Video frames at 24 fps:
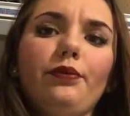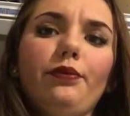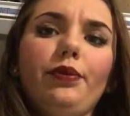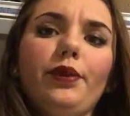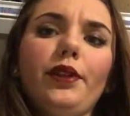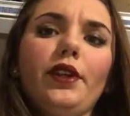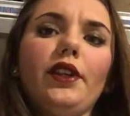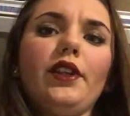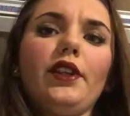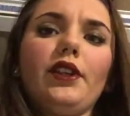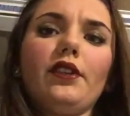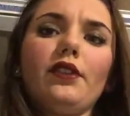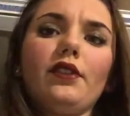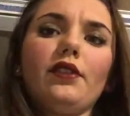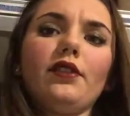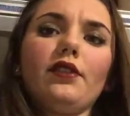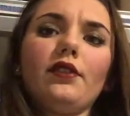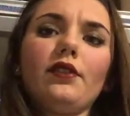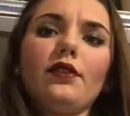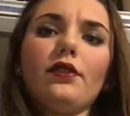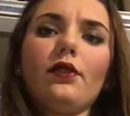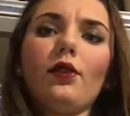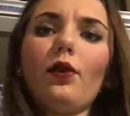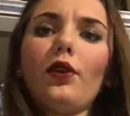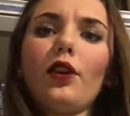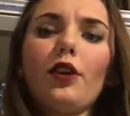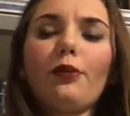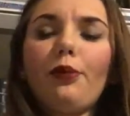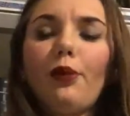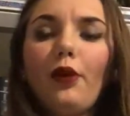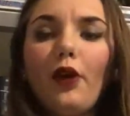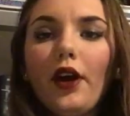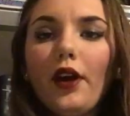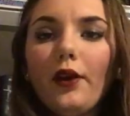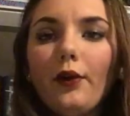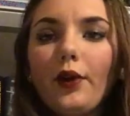being torn
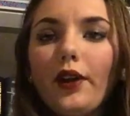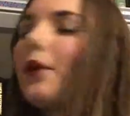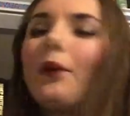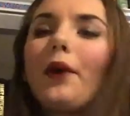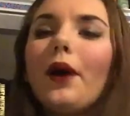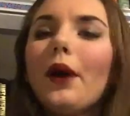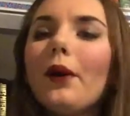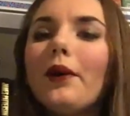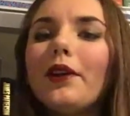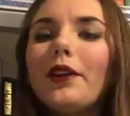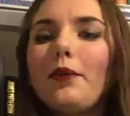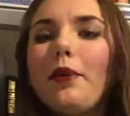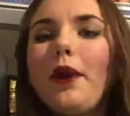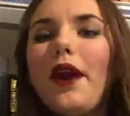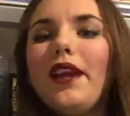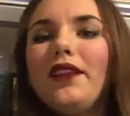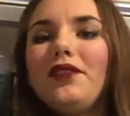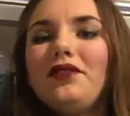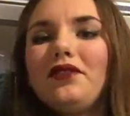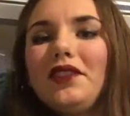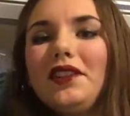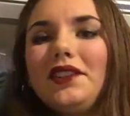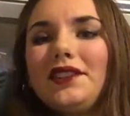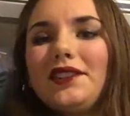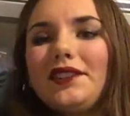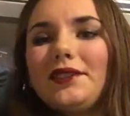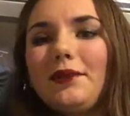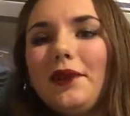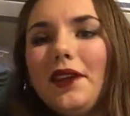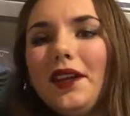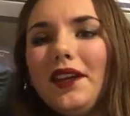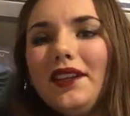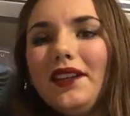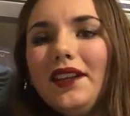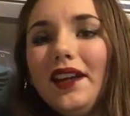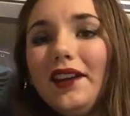apart. Where were the Patriots,
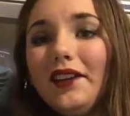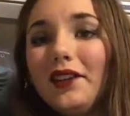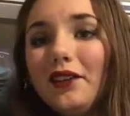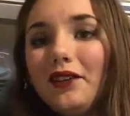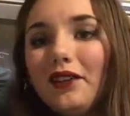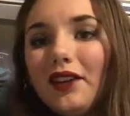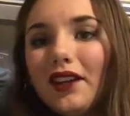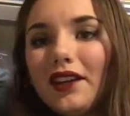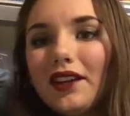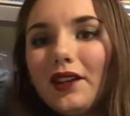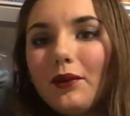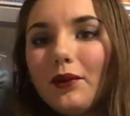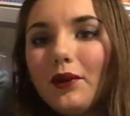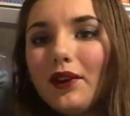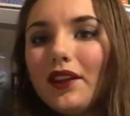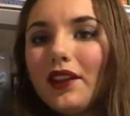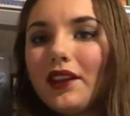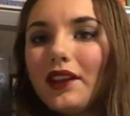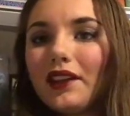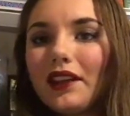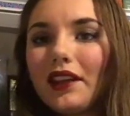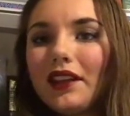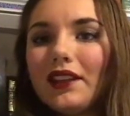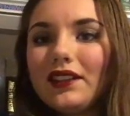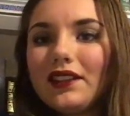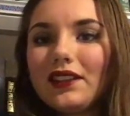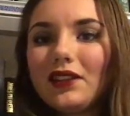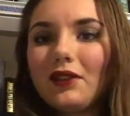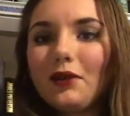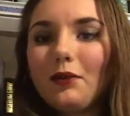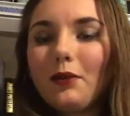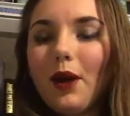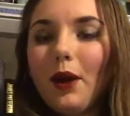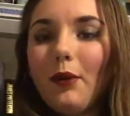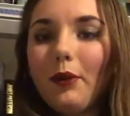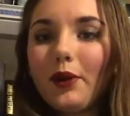man? I knew they didn't want it against the
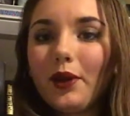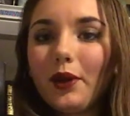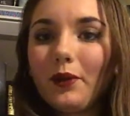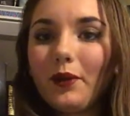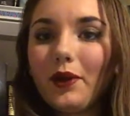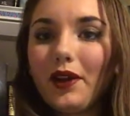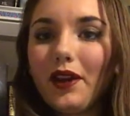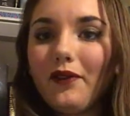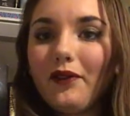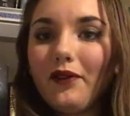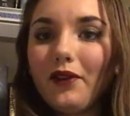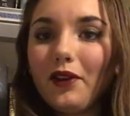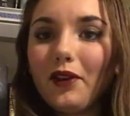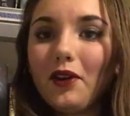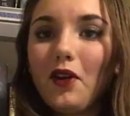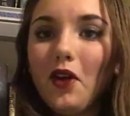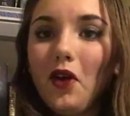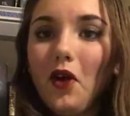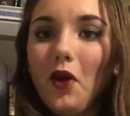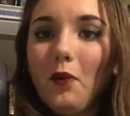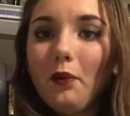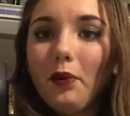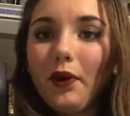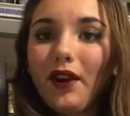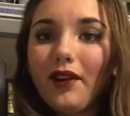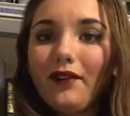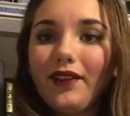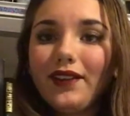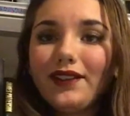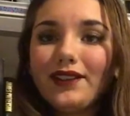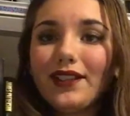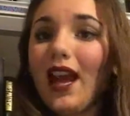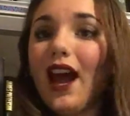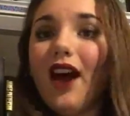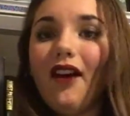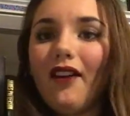Republic, whatever, but at
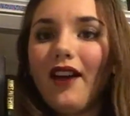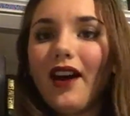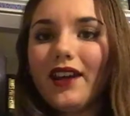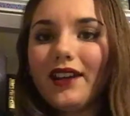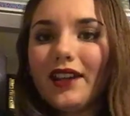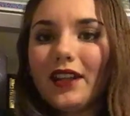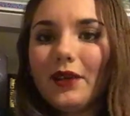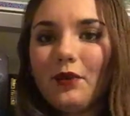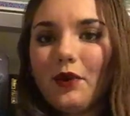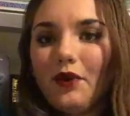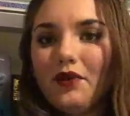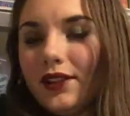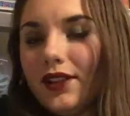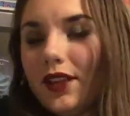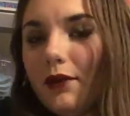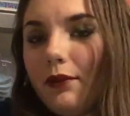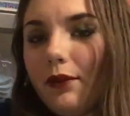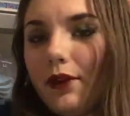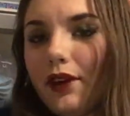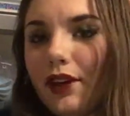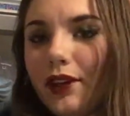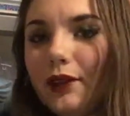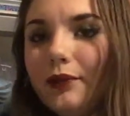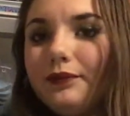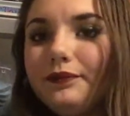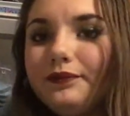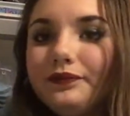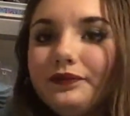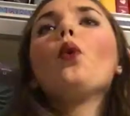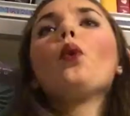least ally them with somebody.